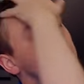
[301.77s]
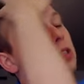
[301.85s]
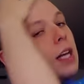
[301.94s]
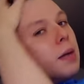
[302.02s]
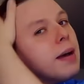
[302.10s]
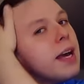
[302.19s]
do
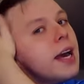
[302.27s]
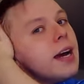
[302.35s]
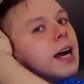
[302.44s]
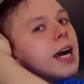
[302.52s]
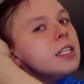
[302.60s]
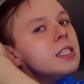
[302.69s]
you like my
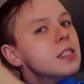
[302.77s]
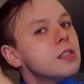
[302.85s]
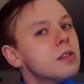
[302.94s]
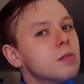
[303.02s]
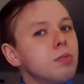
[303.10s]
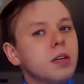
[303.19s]
hair? I
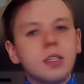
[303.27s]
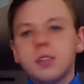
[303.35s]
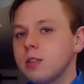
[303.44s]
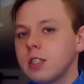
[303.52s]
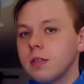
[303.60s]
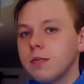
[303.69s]
just put it to a